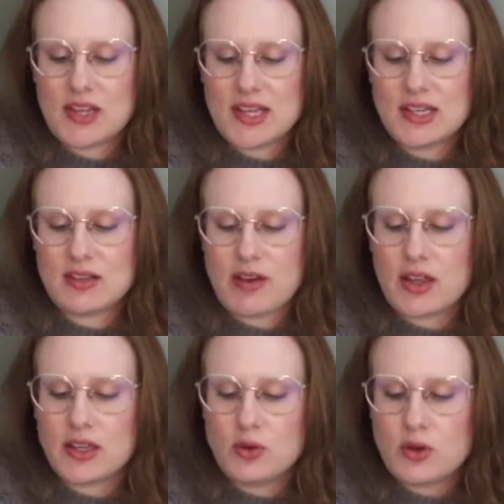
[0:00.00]
Indus
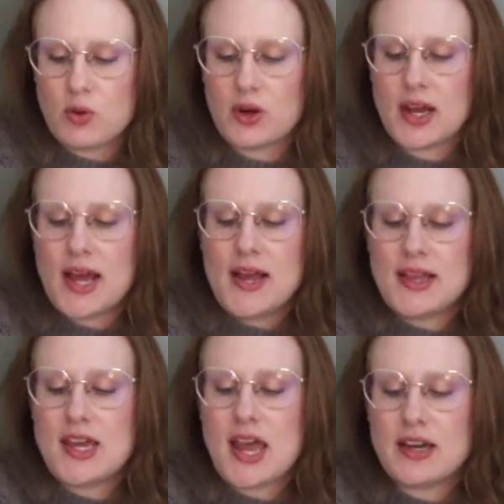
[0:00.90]
Valley unicorn,
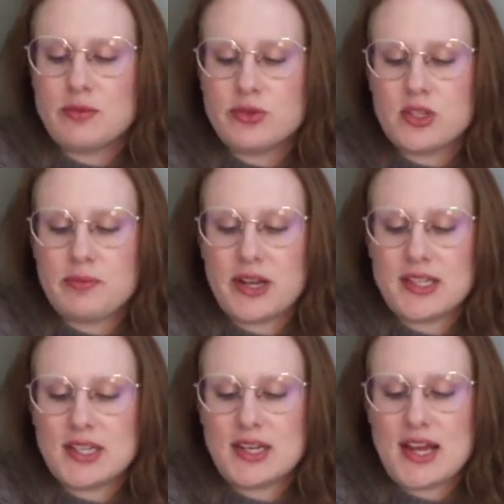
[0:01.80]
the animals
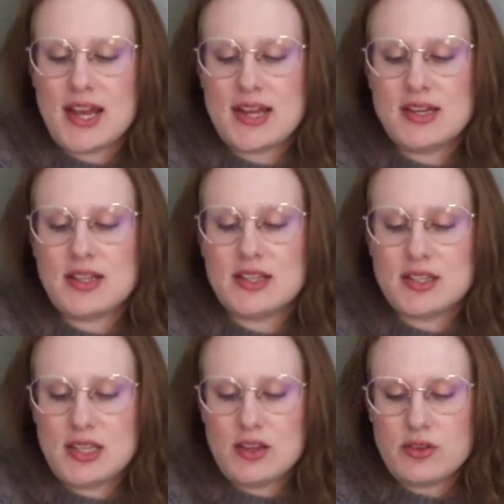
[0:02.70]
depicted in the
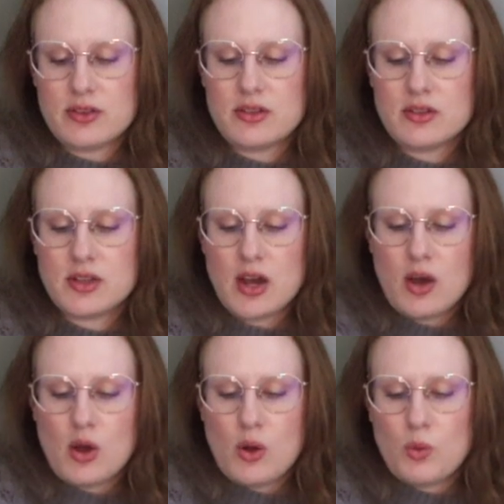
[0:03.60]
seals
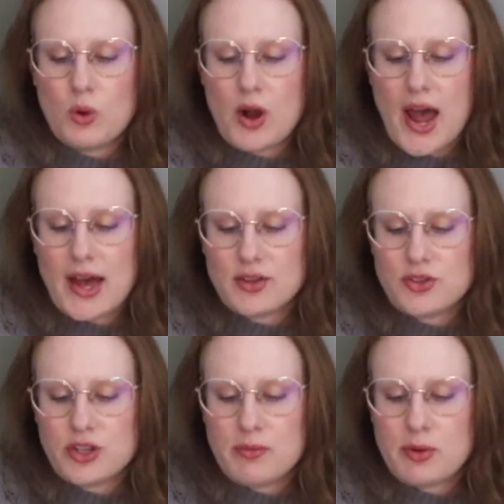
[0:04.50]
were
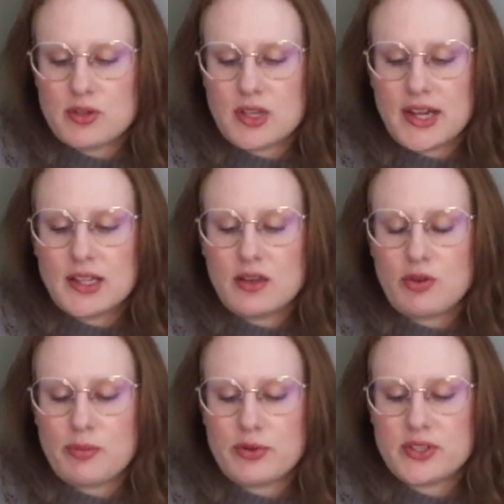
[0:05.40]
actually most likely
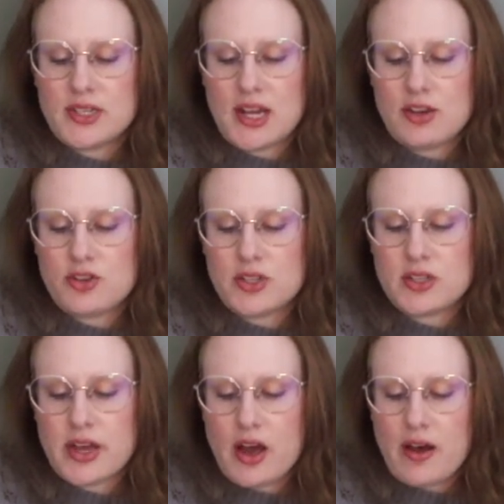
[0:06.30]

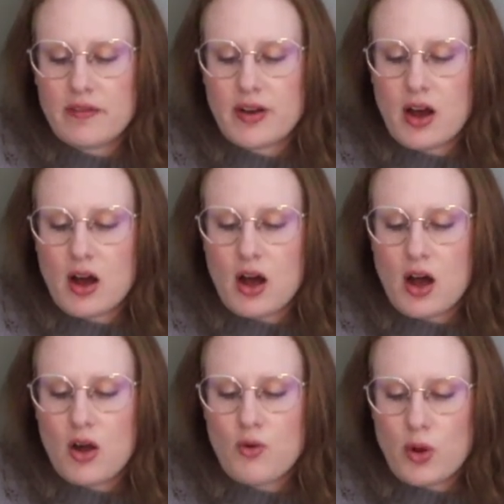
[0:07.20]
representations of
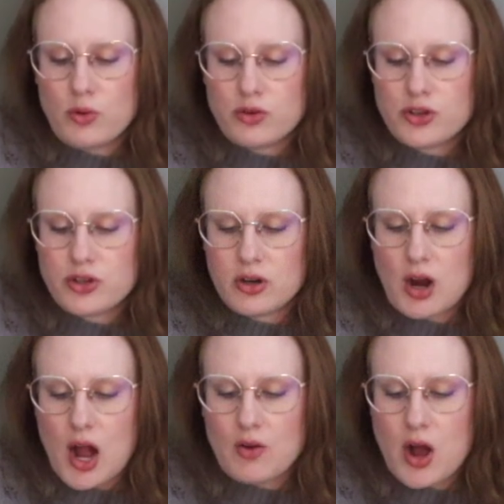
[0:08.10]
Aroksh or
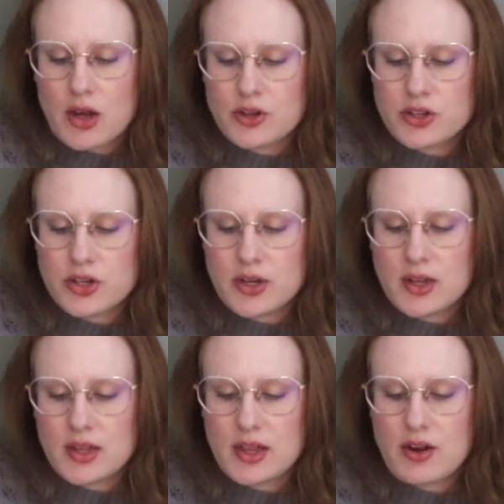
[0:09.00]
Araksh.
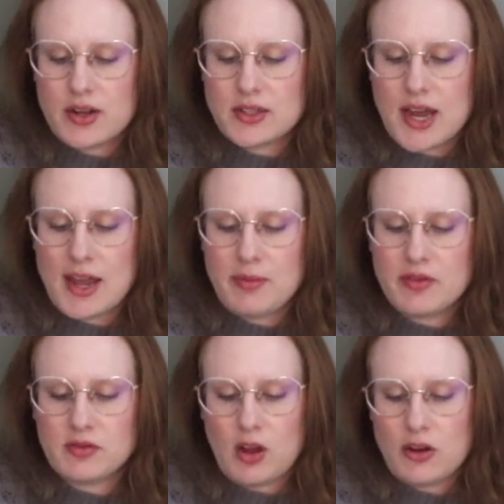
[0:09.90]
They're a type
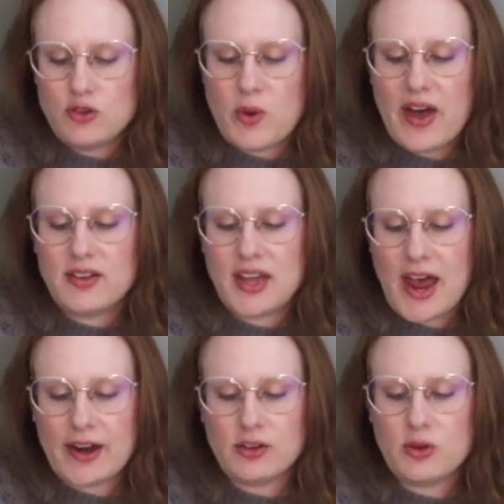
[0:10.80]
of large wild
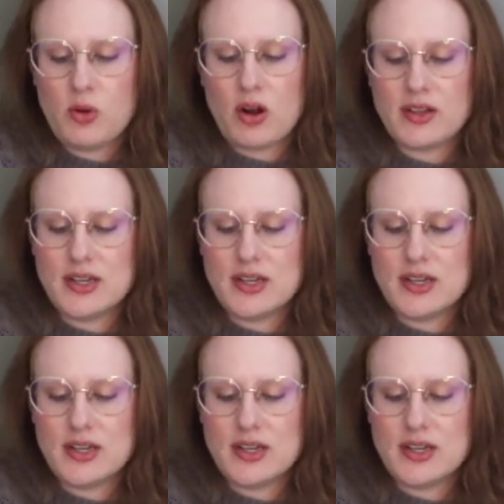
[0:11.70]
cattle who are the